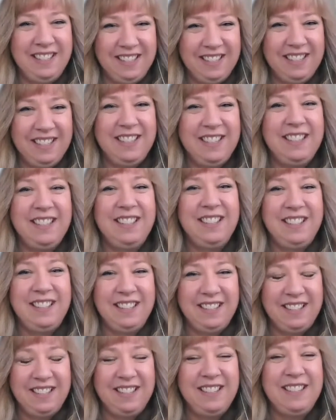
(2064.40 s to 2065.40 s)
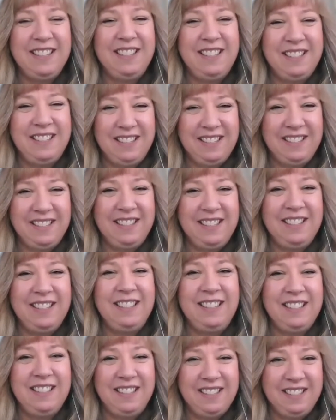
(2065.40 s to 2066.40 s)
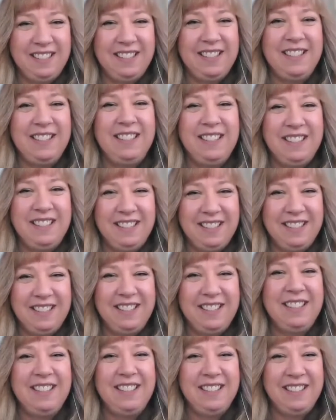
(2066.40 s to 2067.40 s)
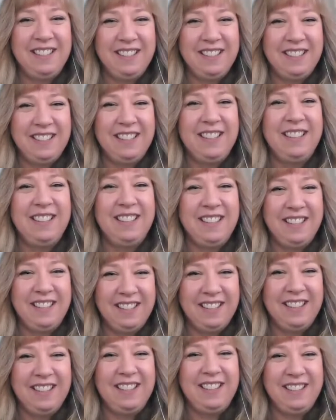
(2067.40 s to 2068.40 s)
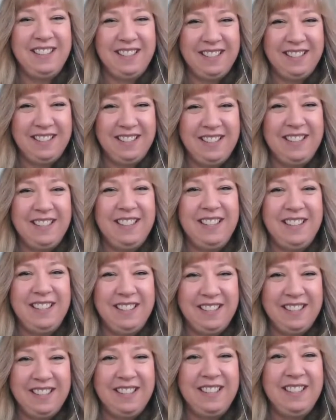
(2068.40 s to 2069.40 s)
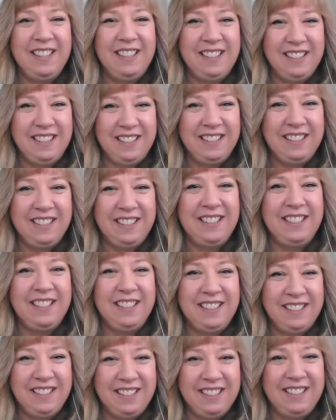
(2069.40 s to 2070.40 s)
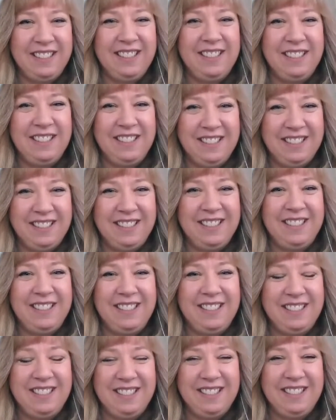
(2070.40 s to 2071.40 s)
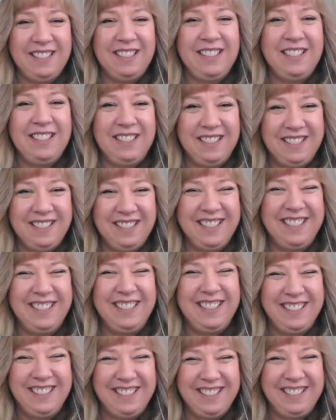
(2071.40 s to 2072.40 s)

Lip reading: No words are spoken by the person on screen.